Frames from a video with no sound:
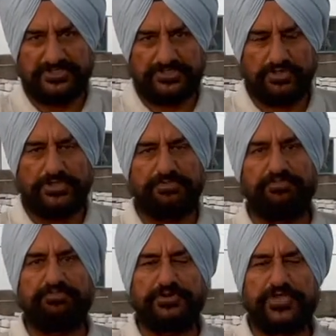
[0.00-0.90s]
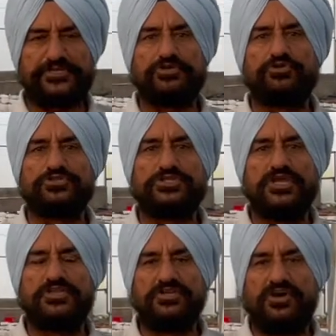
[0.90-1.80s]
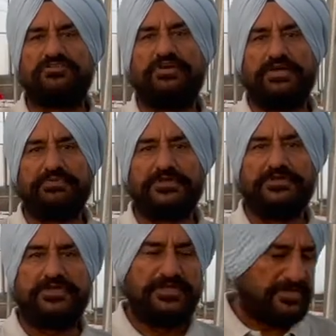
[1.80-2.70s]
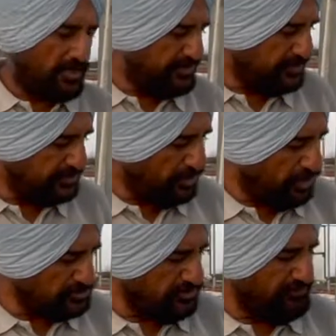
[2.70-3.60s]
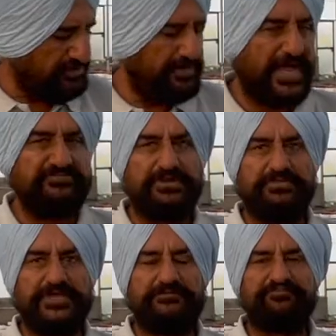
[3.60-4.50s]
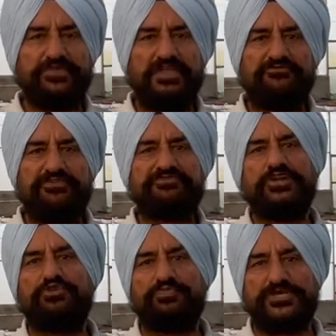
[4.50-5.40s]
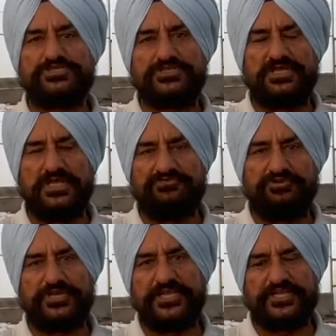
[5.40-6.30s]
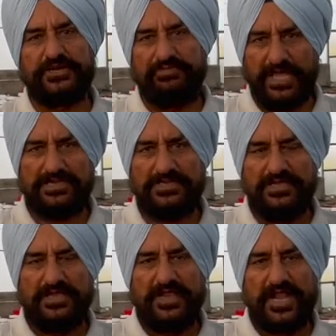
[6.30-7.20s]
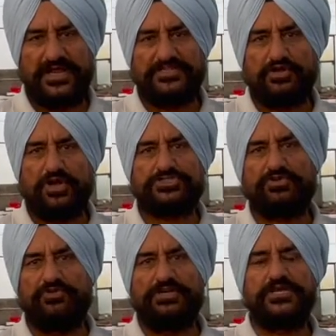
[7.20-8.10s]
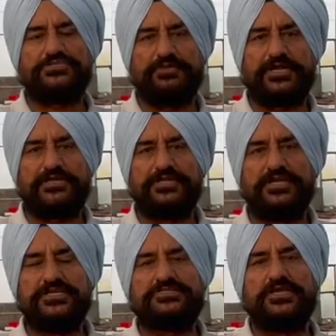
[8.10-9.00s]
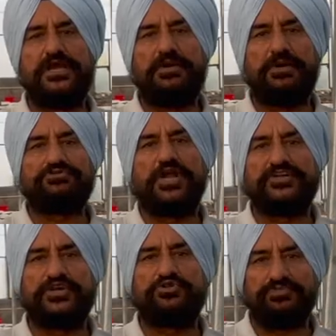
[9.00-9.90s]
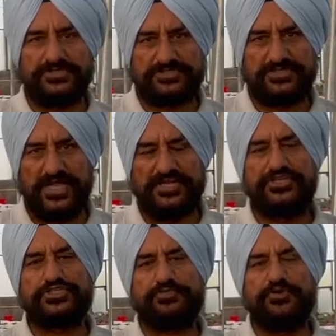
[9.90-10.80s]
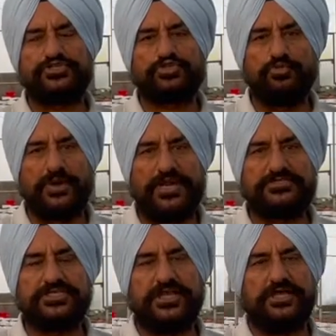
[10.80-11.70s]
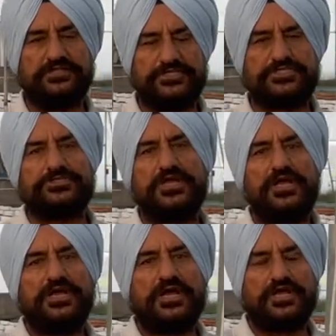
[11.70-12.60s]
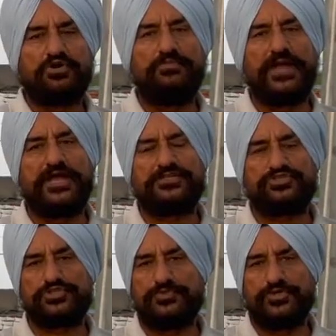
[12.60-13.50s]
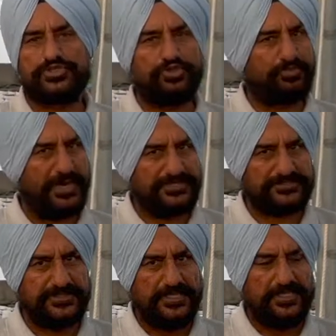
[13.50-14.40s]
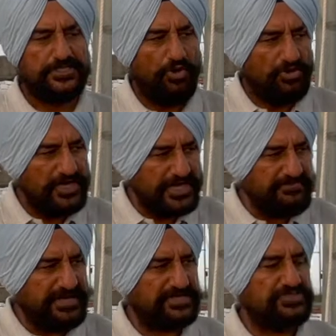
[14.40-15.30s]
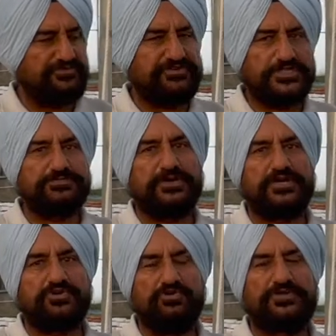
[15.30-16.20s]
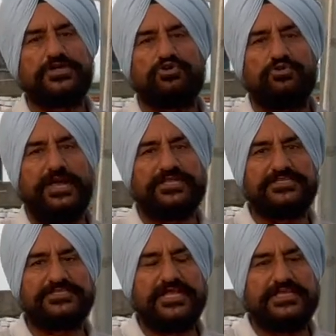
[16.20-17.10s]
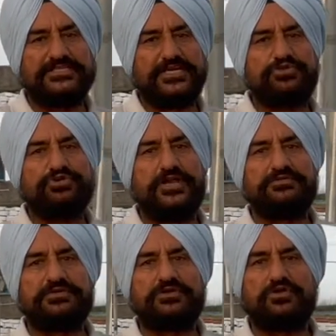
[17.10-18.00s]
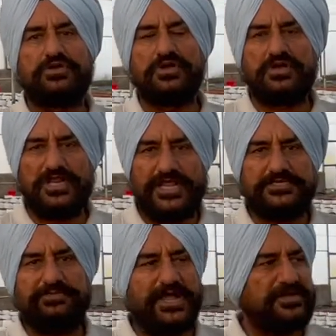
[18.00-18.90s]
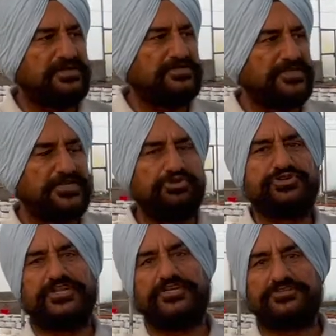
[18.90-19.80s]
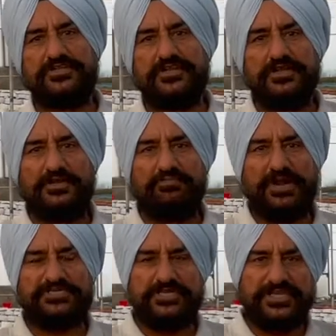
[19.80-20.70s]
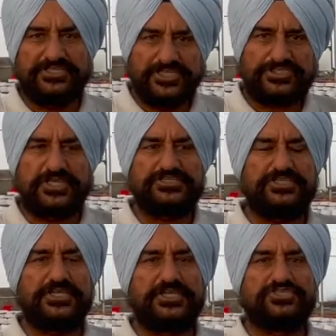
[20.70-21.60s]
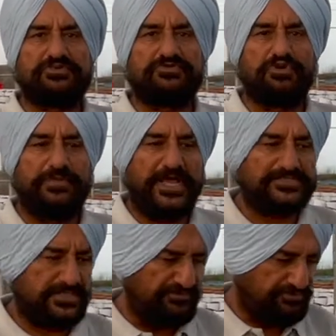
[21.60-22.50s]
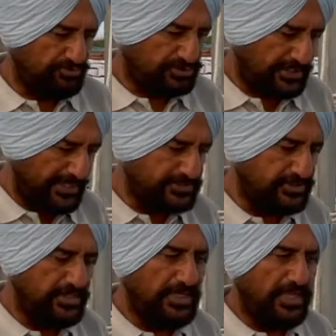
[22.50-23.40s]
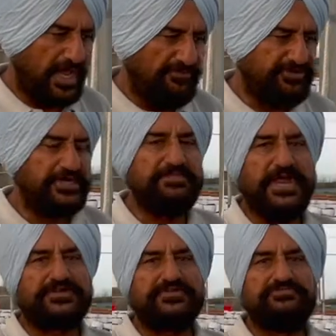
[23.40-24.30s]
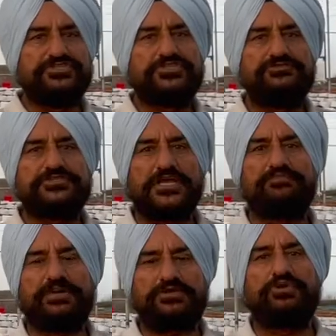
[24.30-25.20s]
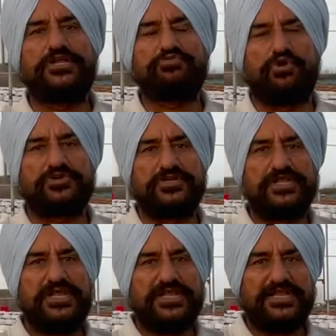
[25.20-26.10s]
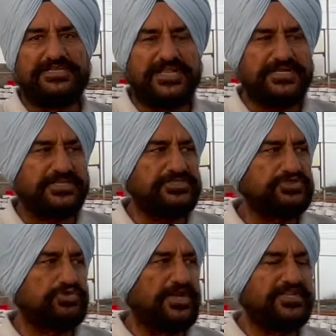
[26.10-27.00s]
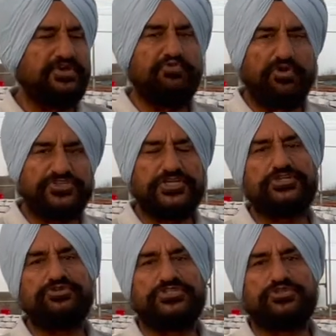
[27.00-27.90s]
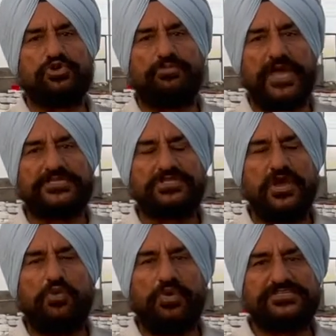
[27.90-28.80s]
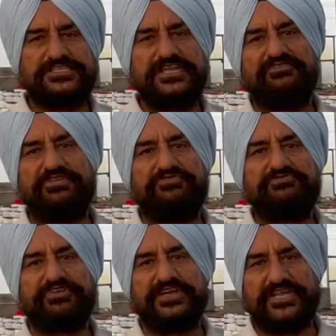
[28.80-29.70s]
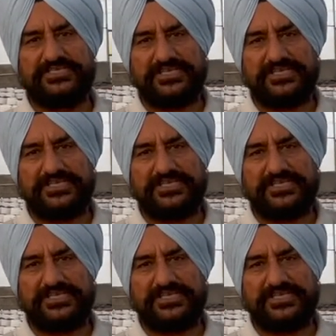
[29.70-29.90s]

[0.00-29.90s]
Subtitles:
So the project goes non-viable. Now here the cost of one bag will be 15 rupees if you take it in bulk, and the cost of one Dutch bucket is about 100 rupees. And it supports two plants. This grow bag also supports two plants. The only advantage of Dutch bucket over the grow bag is that you can collect back the nutrient. But in this case, in the case of grow bags, if you select a weed mat which can percolate water, in that case you can give washing to these grow bags once in every 15 days.